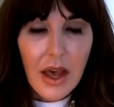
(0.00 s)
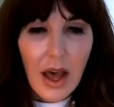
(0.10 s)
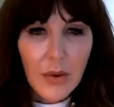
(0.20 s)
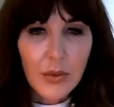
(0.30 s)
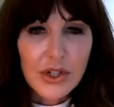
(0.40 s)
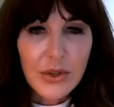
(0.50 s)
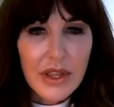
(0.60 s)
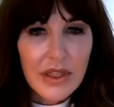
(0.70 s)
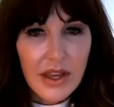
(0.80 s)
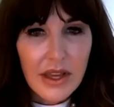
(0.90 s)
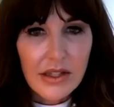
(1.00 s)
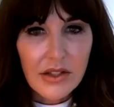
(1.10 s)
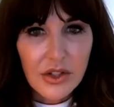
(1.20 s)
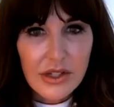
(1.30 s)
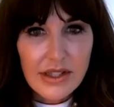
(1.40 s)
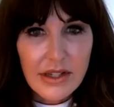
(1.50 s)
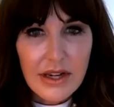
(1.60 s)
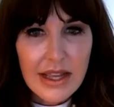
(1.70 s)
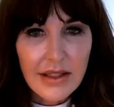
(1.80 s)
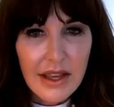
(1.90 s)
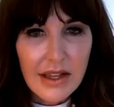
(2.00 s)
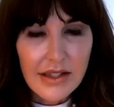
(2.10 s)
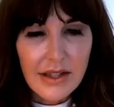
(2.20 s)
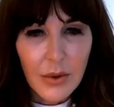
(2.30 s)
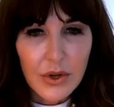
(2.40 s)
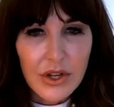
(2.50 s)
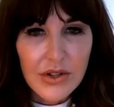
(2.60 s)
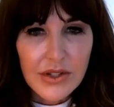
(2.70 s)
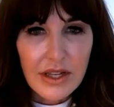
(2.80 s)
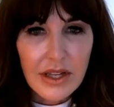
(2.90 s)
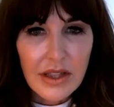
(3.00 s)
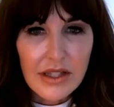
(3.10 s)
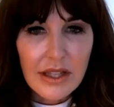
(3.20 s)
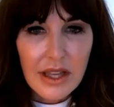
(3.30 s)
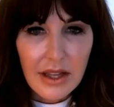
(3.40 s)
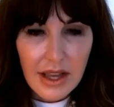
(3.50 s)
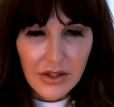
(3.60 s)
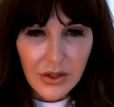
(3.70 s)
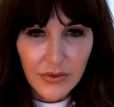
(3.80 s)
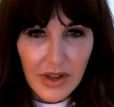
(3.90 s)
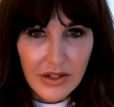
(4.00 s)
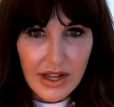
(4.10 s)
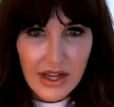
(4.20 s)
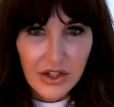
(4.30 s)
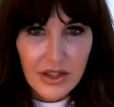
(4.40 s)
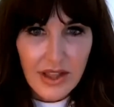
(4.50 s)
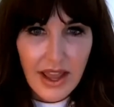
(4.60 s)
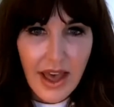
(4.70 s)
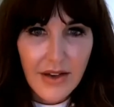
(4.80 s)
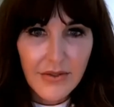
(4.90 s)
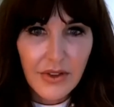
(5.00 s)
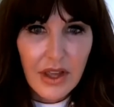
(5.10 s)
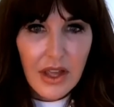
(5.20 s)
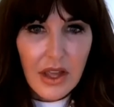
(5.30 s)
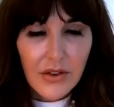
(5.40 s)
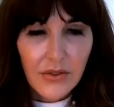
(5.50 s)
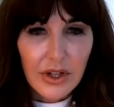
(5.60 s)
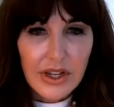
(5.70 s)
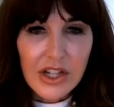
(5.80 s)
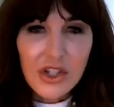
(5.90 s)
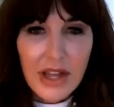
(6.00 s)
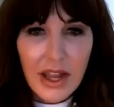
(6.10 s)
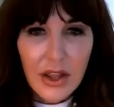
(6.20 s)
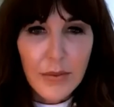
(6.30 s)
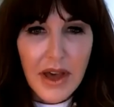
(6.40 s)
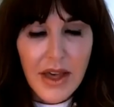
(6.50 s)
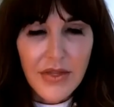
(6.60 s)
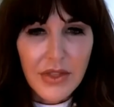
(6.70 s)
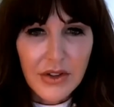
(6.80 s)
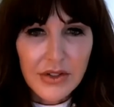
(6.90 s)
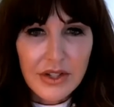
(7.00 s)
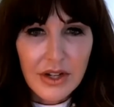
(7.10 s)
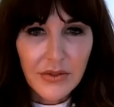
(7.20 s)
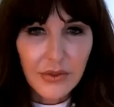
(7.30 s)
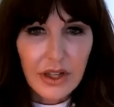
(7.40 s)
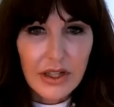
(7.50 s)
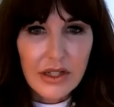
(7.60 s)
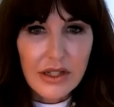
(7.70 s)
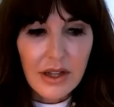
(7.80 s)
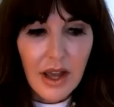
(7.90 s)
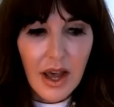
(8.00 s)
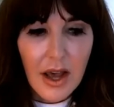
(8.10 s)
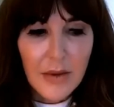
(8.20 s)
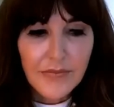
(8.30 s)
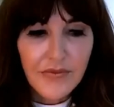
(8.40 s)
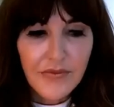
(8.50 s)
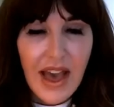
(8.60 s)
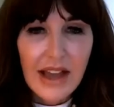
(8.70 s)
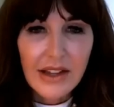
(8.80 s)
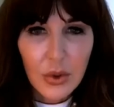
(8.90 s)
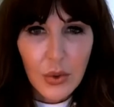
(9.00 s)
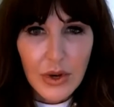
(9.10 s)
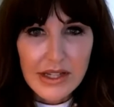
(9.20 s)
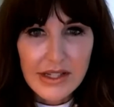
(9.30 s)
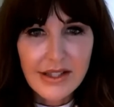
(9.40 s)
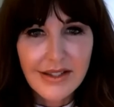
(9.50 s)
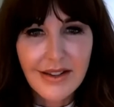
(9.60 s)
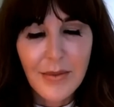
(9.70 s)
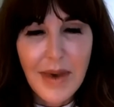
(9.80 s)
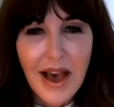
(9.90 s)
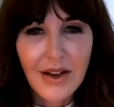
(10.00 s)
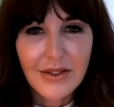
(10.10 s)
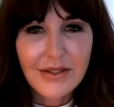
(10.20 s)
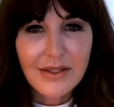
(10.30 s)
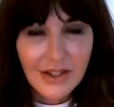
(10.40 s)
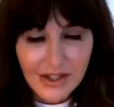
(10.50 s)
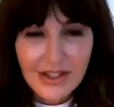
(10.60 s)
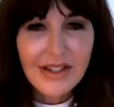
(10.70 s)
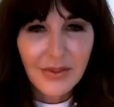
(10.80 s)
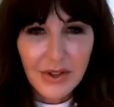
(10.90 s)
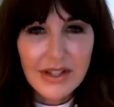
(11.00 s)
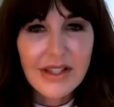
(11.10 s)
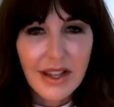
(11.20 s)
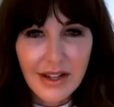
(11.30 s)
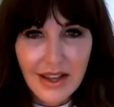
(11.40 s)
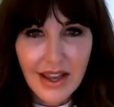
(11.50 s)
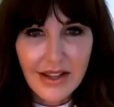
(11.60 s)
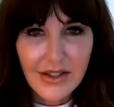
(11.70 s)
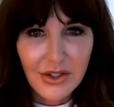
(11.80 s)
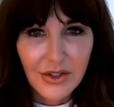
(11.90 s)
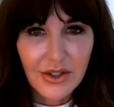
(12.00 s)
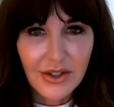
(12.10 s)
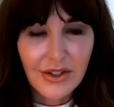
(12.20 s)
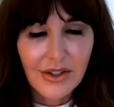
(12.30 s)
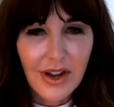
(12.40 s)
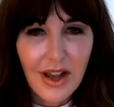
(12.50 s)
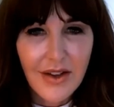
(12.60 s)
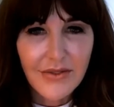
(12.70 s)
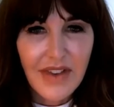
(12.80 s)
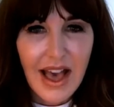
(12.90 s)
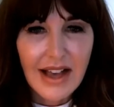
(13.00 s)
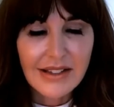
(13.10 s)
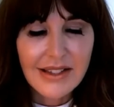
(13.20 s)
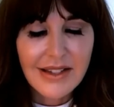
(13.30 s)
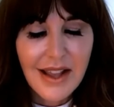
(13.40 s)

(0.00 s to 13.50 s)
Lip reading: we're doing things, just neat things that we're using. The Skin Cancer Foundation, they have, for each day of the month, there's different factoids about just different skin cancer facts.